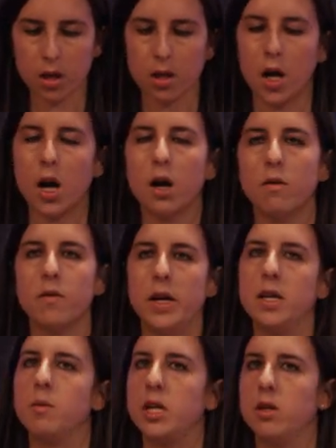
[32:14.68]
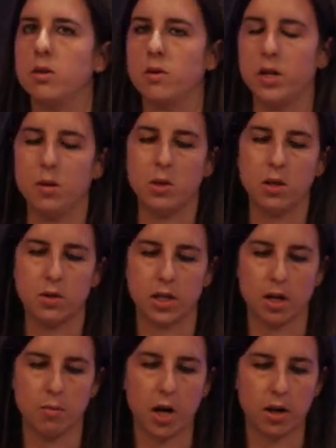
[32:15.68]
of anybody who's going to be using
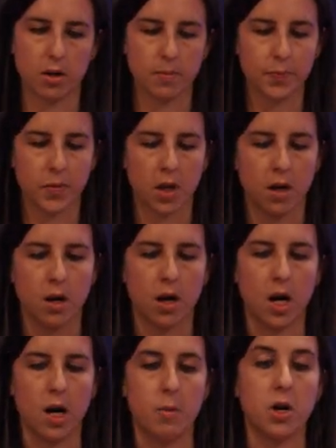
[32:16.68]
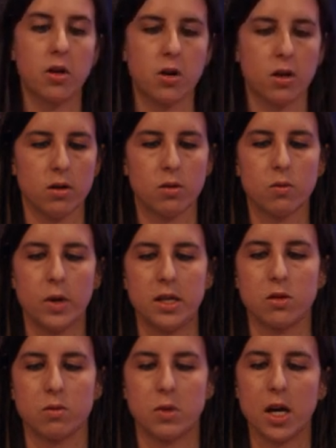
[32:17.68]
our model. Another way
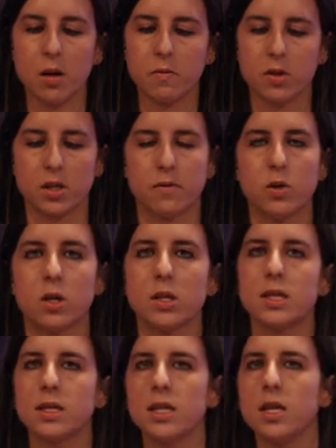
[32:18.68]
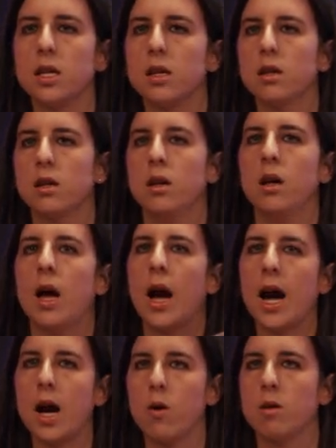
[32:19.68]
this would be helpful is if we could see
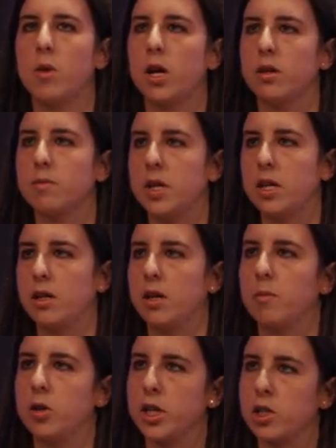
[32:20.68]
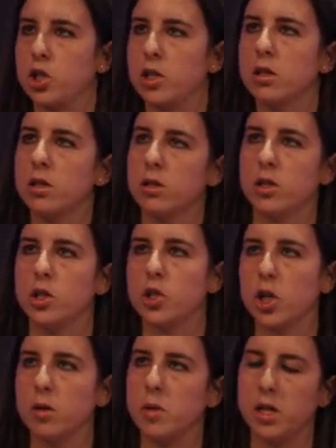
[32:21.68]
how our model is making that prediction to
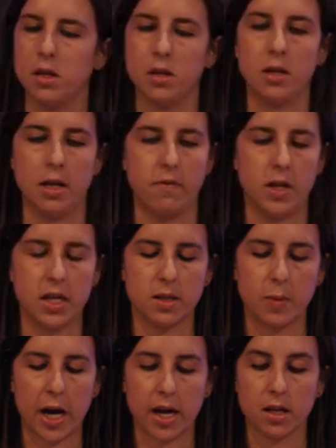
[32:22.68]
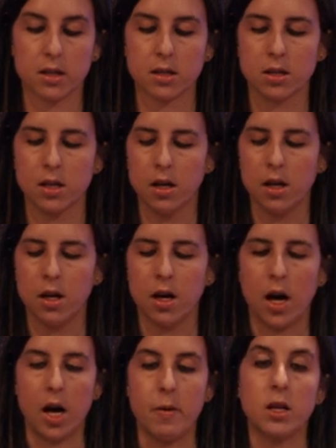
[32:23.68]
determine if it is biased.
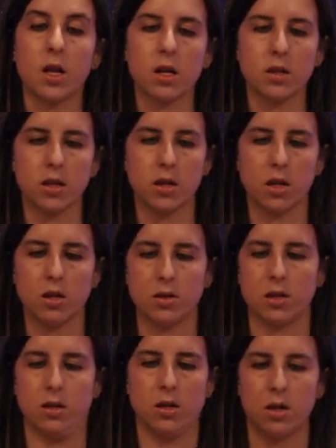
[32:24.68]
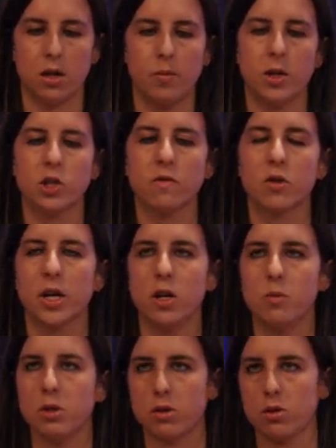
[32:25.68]
And luckily, there's a bunch of great
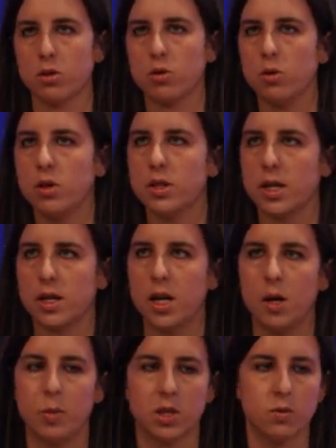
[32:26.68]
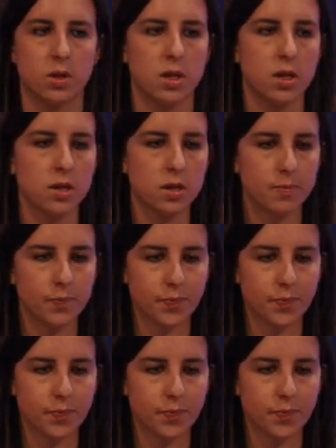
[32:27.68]
open source tools that can help us with this.